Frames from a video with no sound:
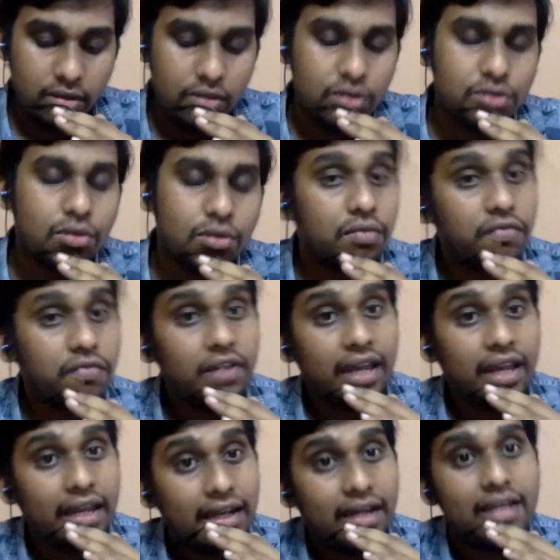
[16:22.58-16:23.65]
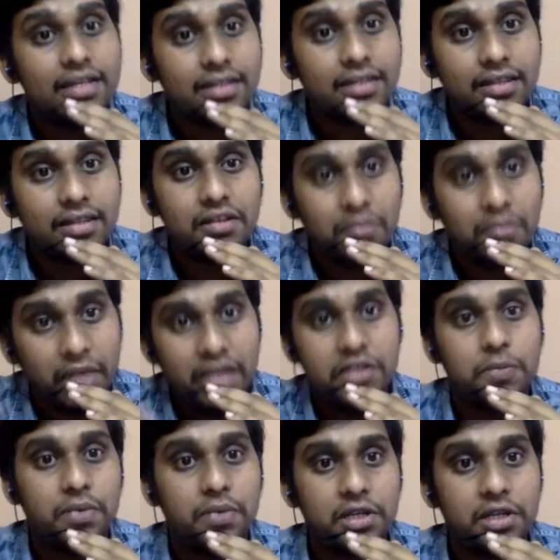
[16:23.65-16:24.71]
So if we analyze this in
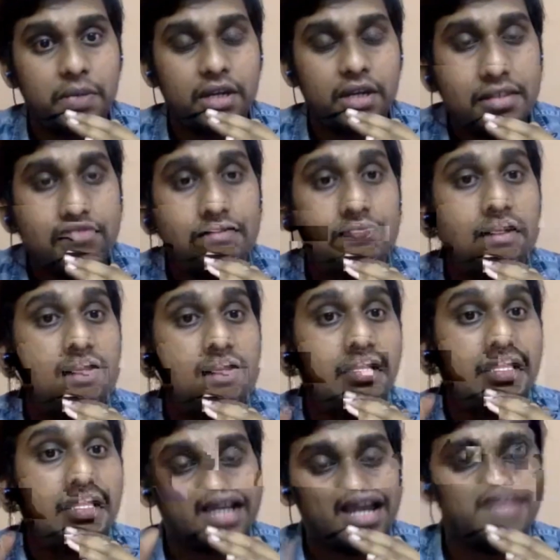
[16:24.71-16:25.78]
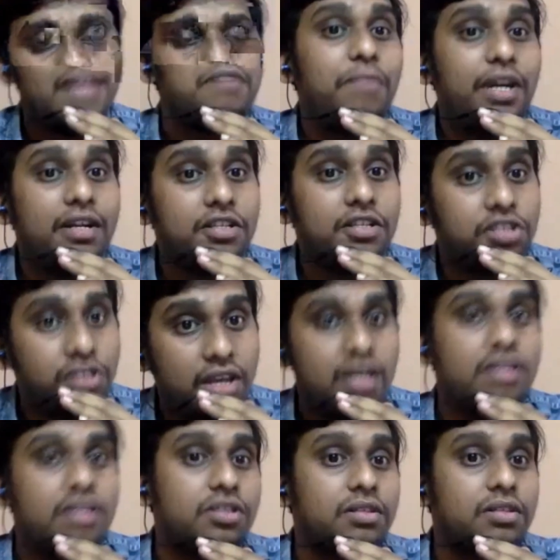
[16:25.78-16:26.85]
mains perspective, climate
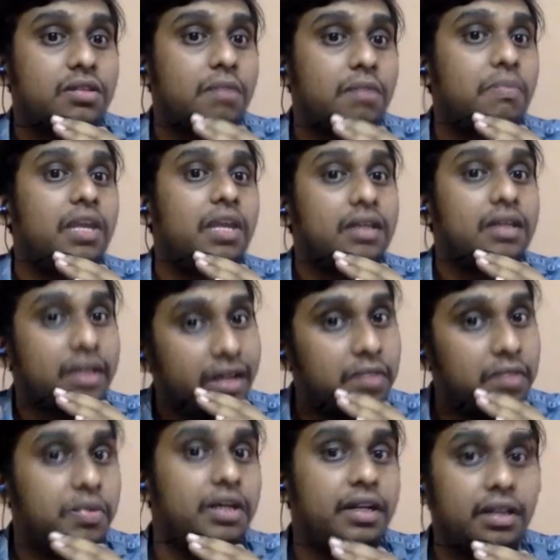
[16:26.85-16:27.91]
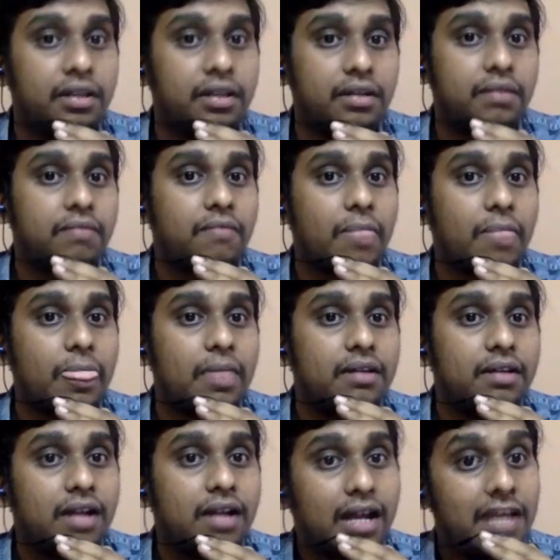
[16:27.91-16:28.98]
change is the main culprit here.
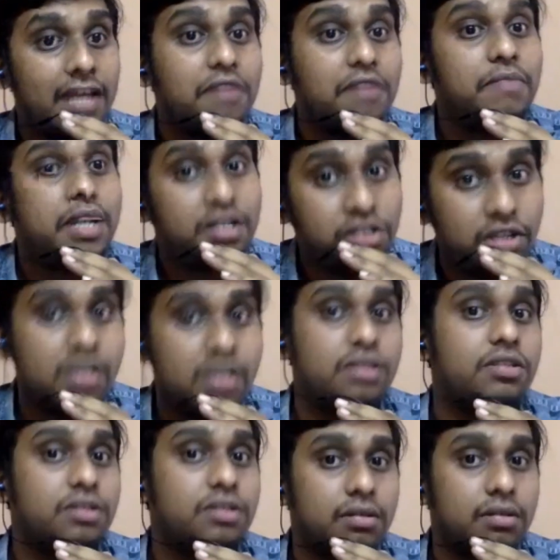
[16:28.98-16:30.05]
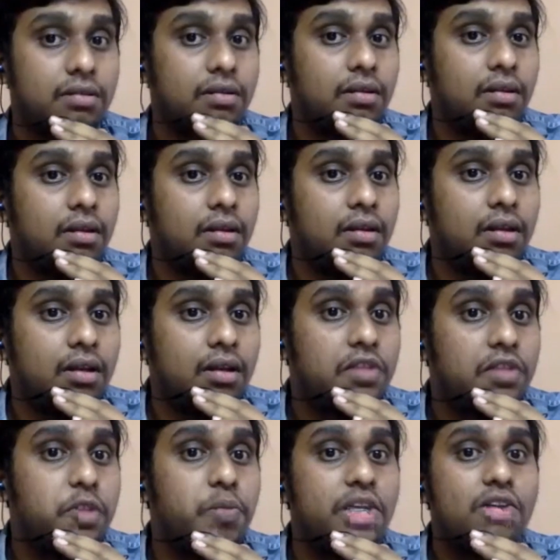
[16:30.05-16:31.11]
Climate change.
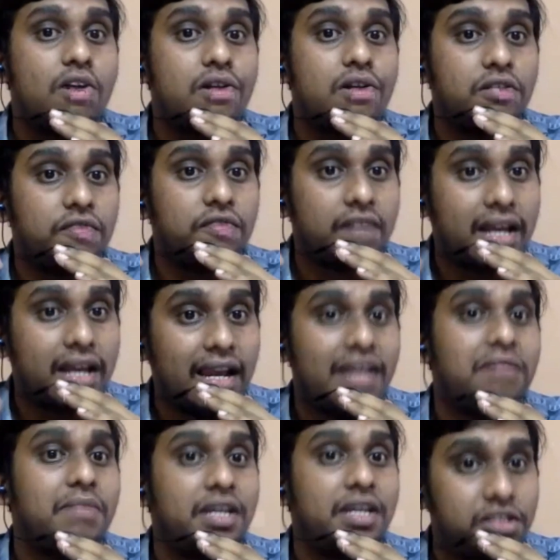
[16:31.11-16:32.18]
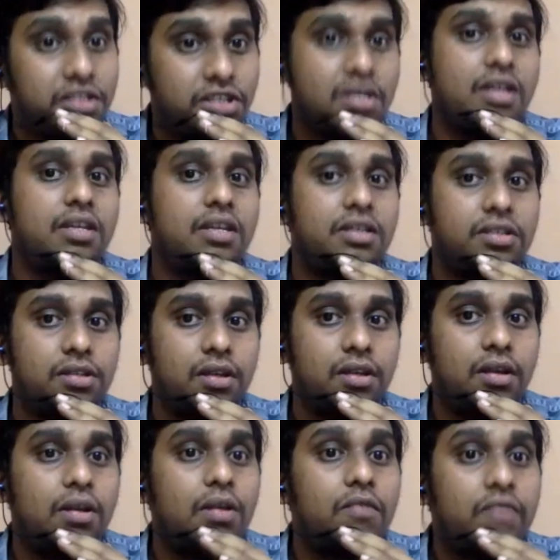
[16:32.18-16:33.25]
It's because of climate change,
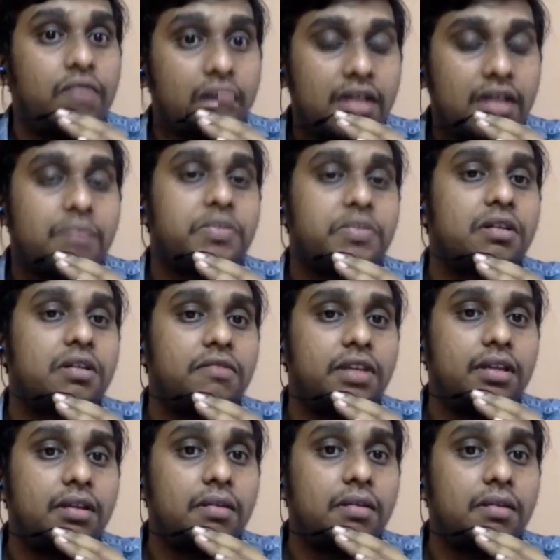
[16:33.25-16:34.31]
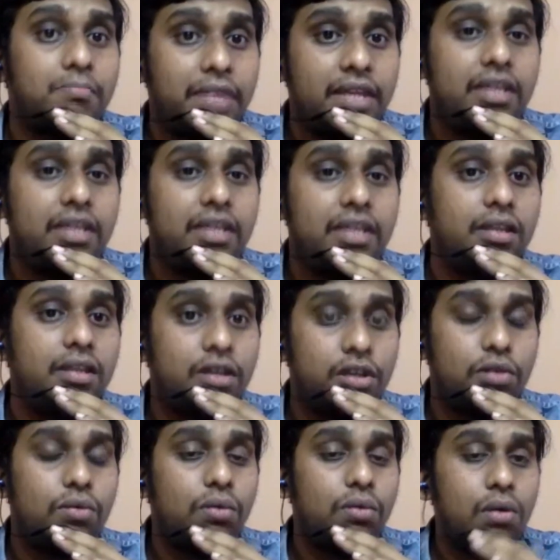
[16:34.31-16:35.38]
we are observing many
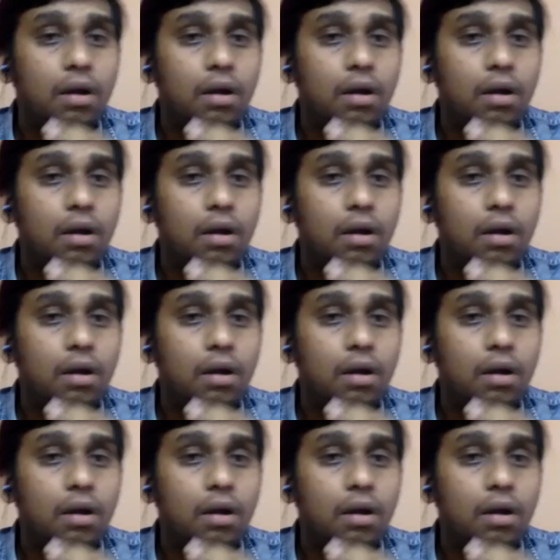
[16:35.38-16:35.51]
new